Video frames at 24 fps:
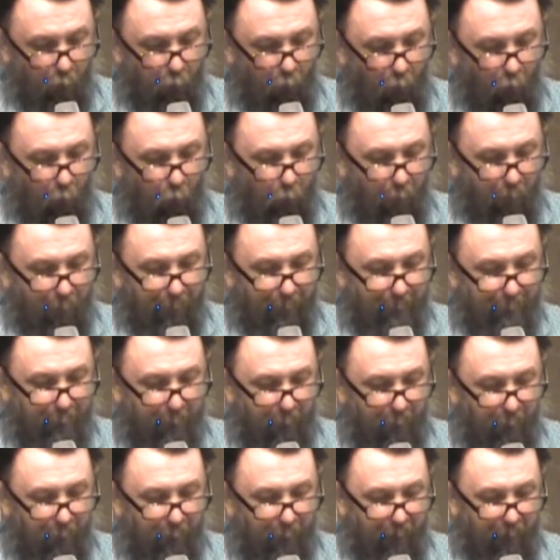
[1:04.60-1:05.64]
Or what
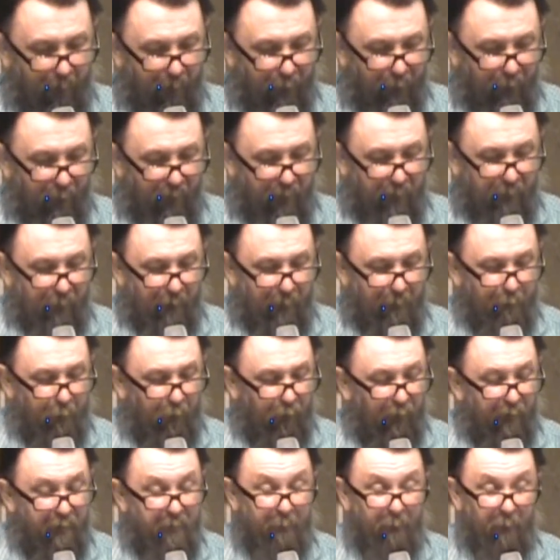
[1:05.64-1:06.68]
part hath he that
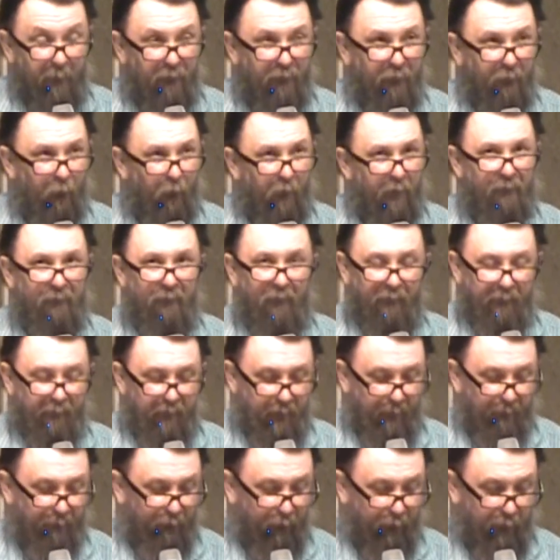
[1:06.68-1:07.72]
believeth with an
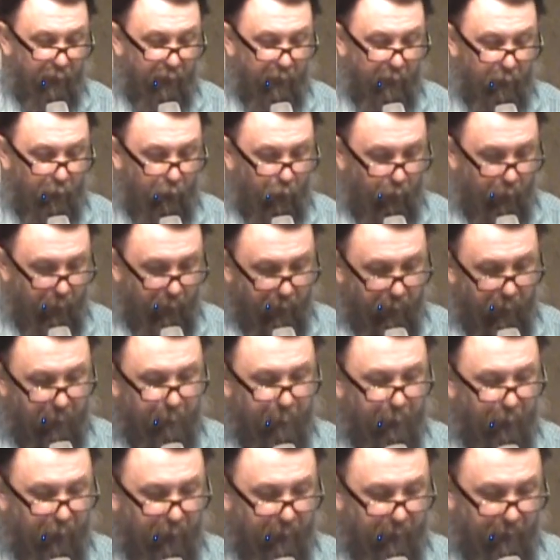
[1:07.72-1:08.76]
infidel or an
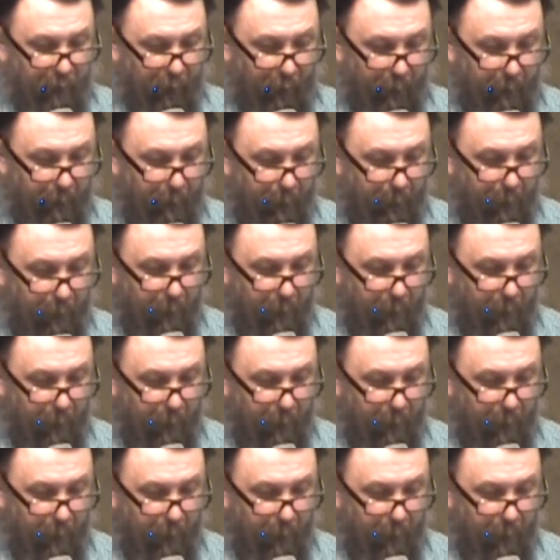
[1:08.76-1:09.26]
unbeliever?